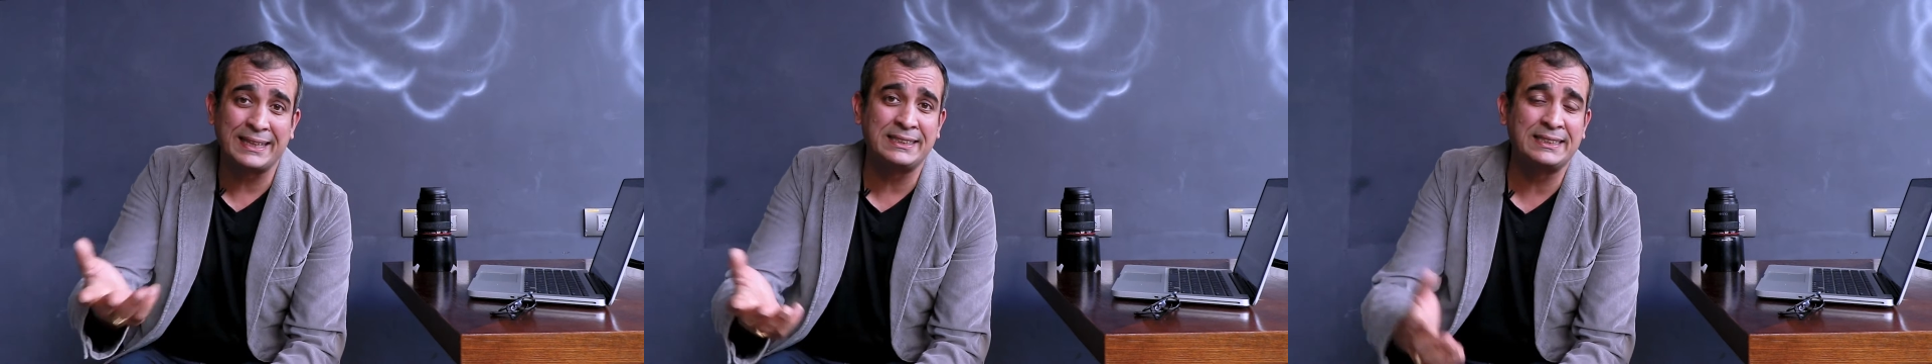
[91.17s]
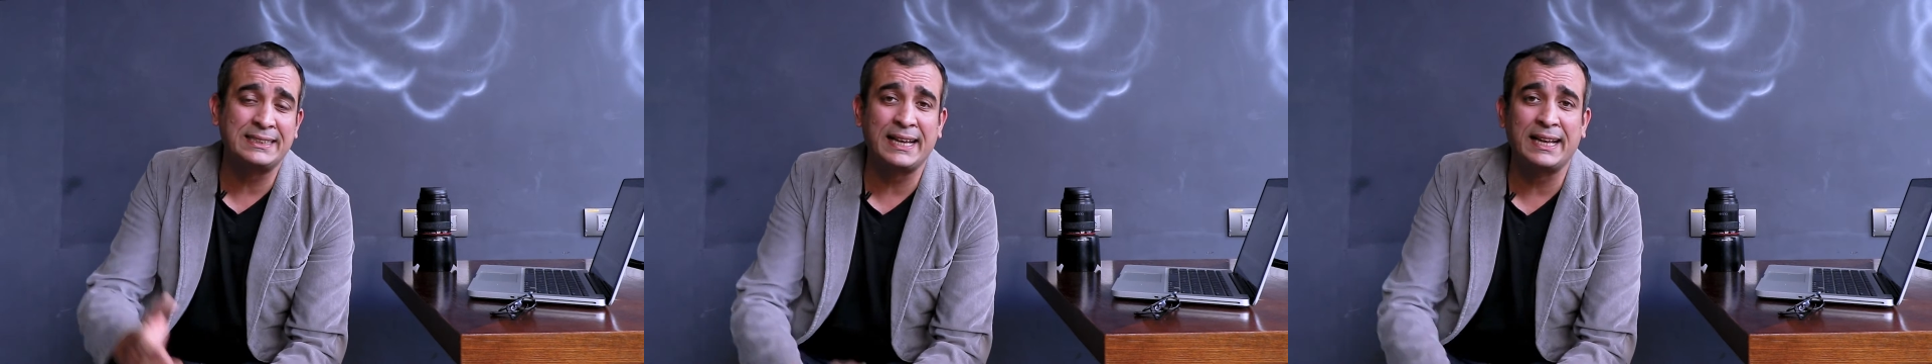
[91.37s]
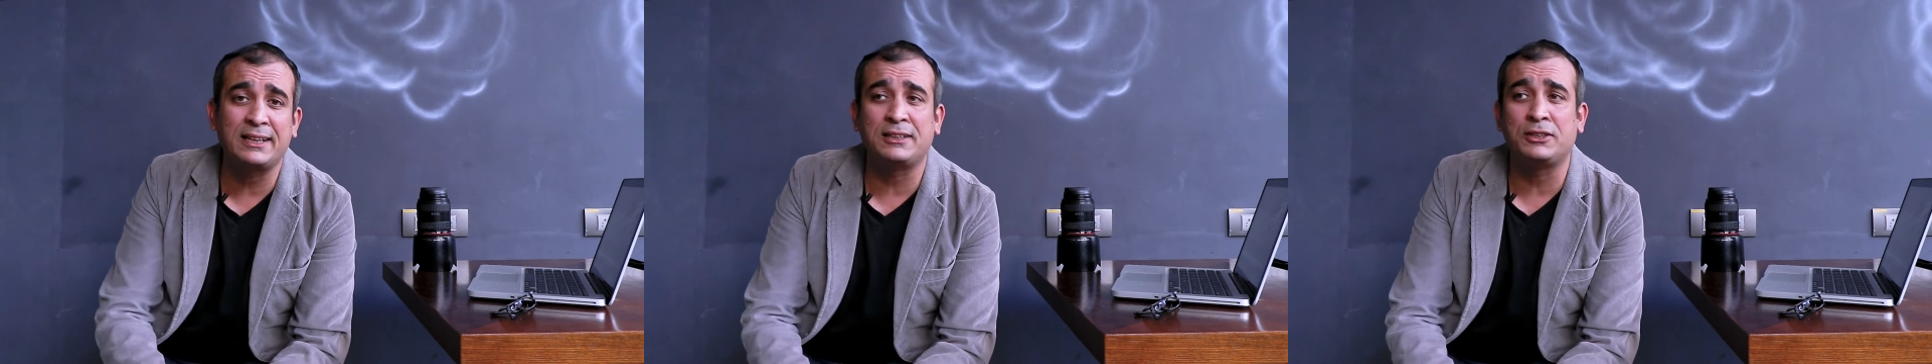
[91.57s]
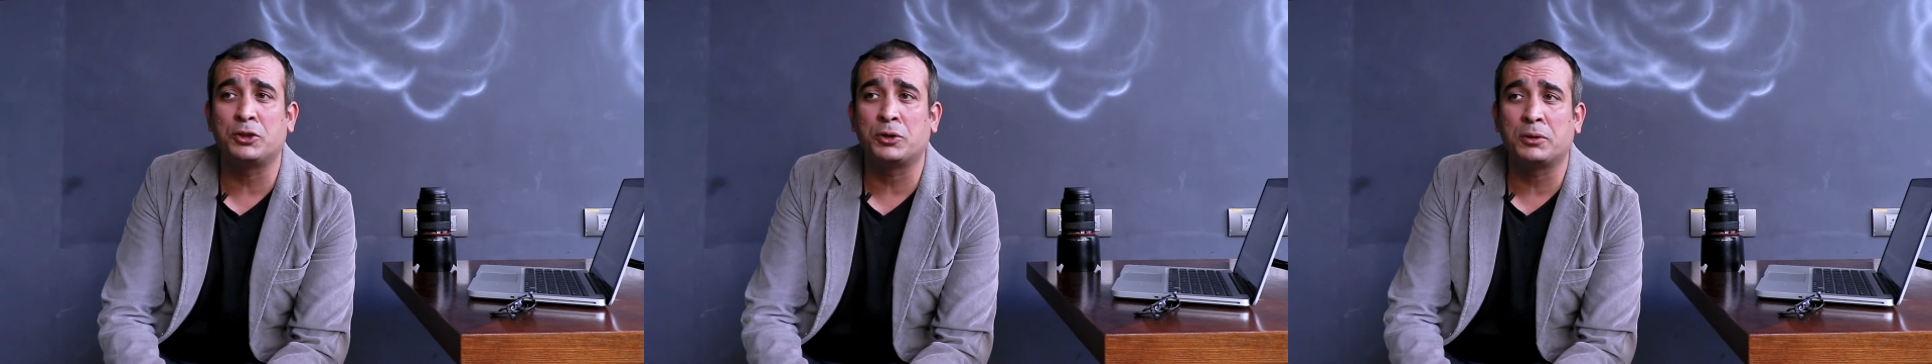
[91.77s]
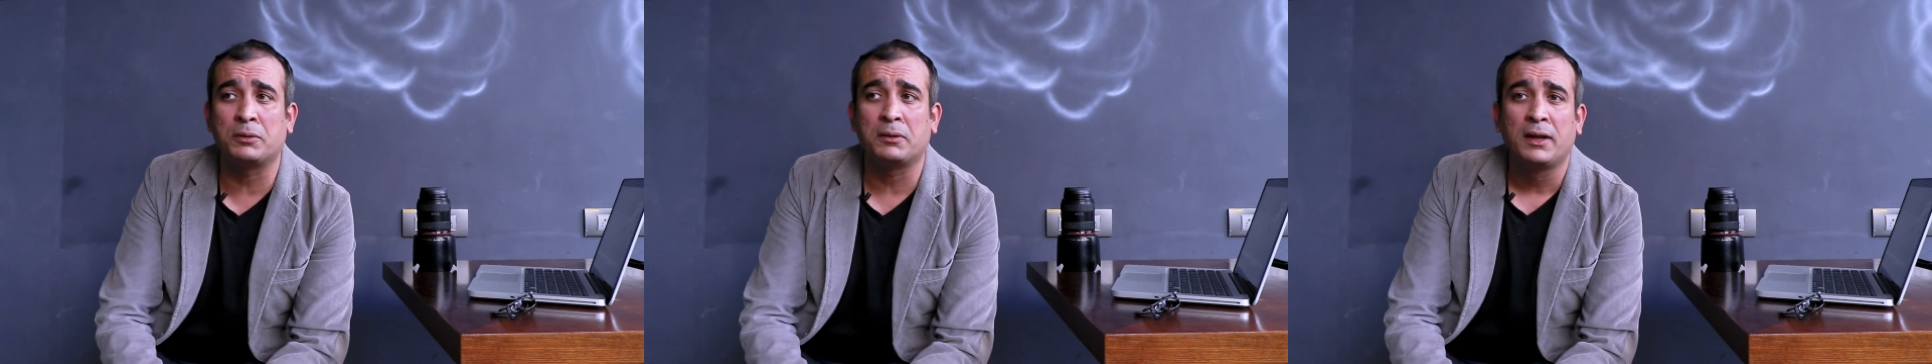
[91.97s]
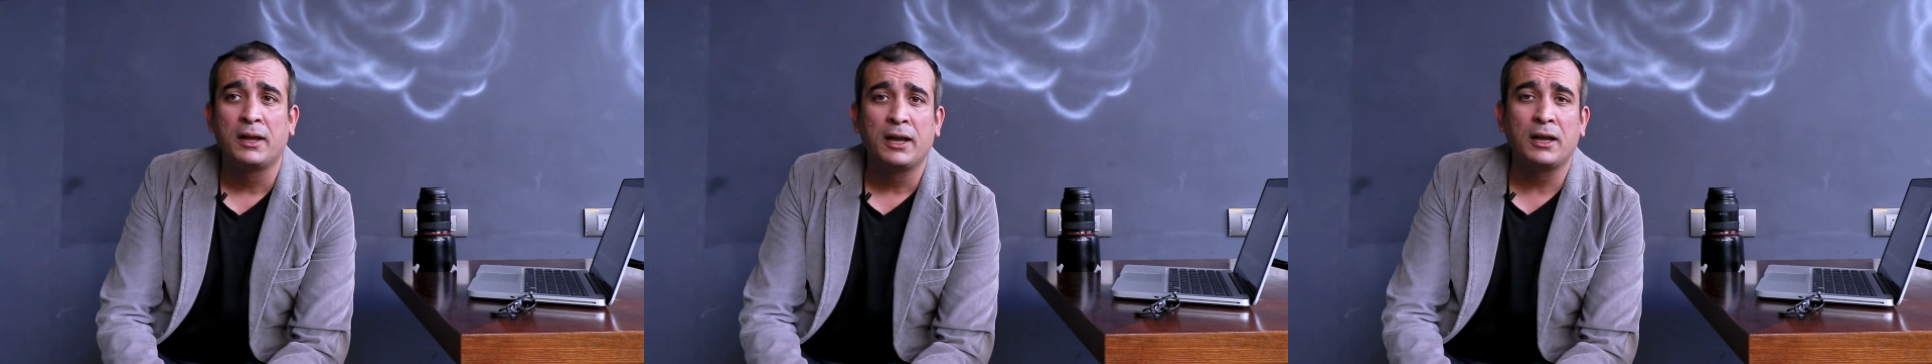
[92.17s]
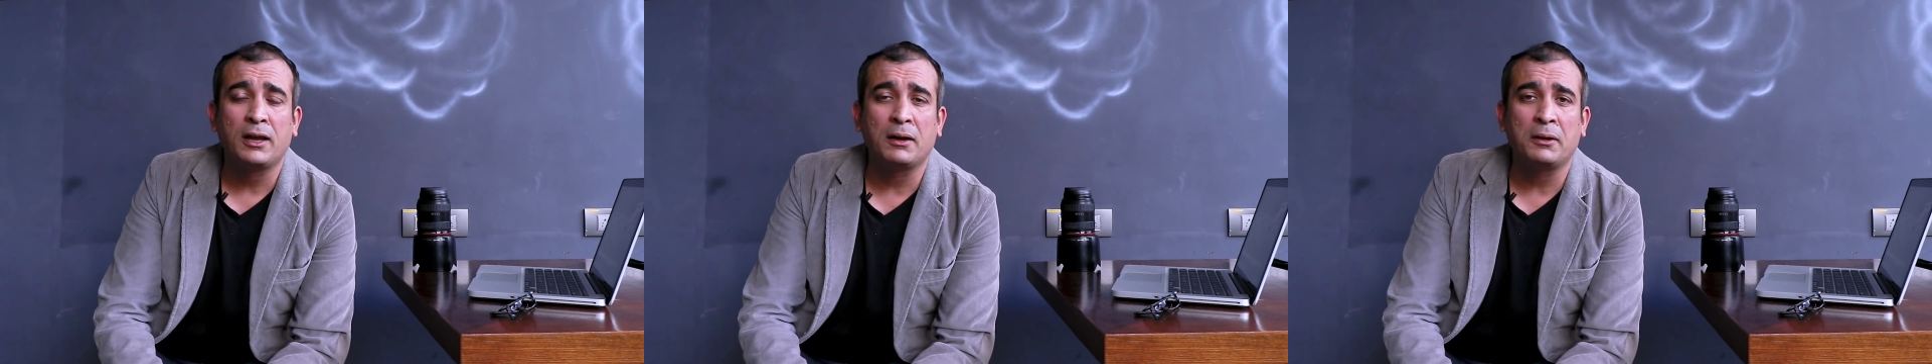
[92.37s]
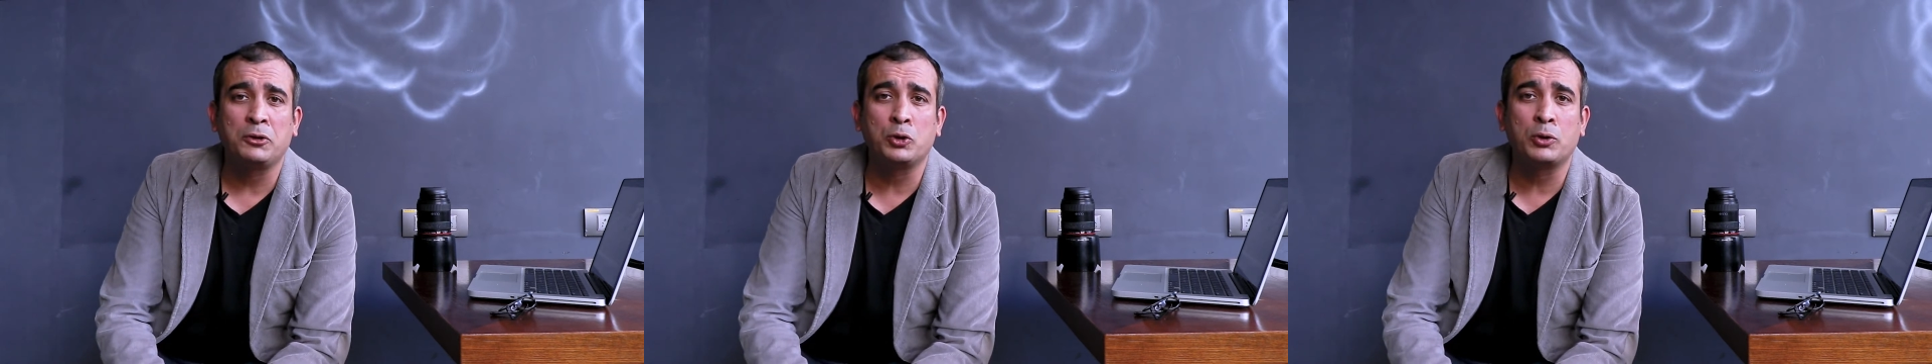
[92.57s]
As I said, you know,
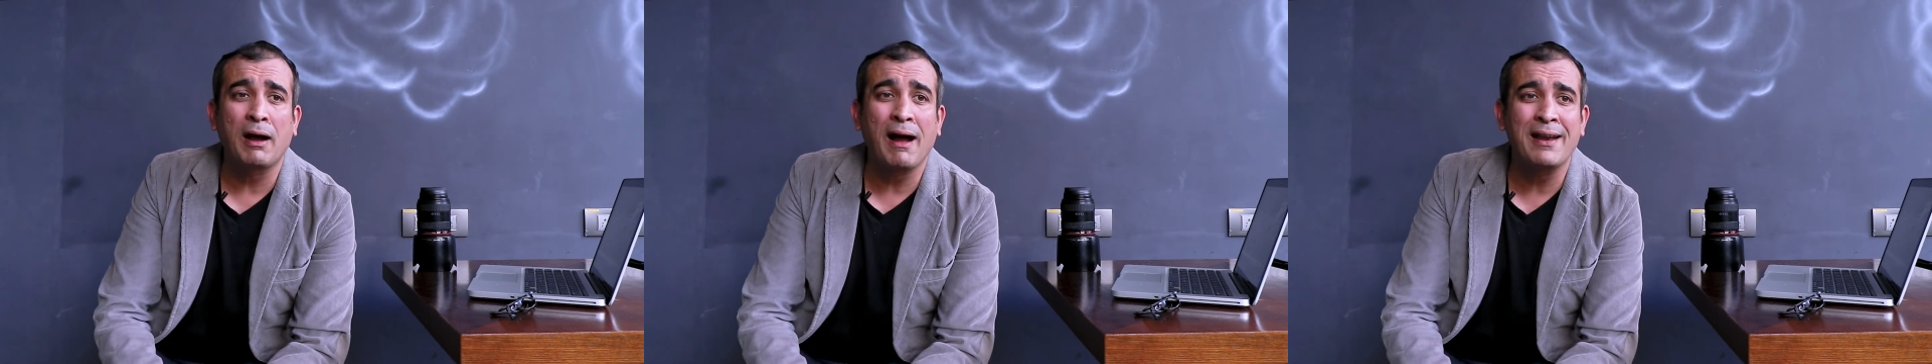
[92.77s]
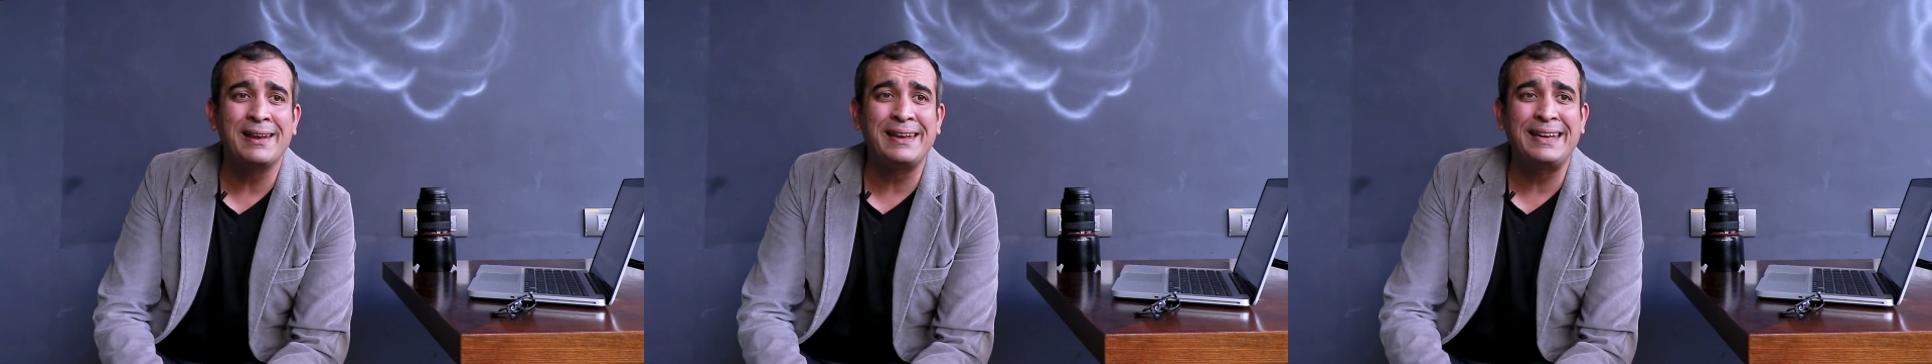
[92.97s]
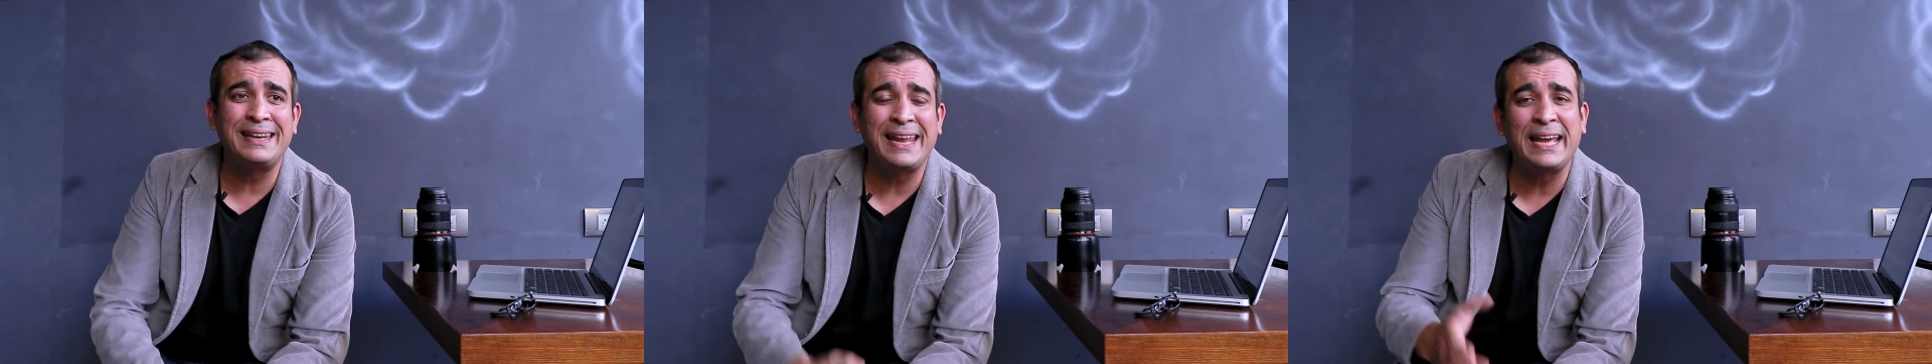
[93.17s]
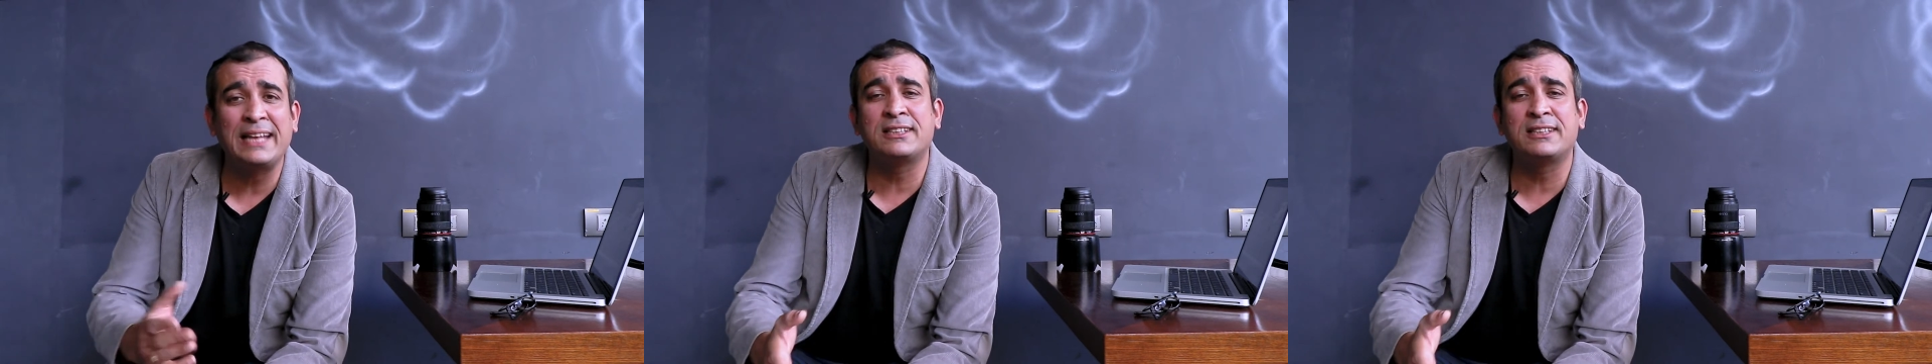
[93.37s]
you can't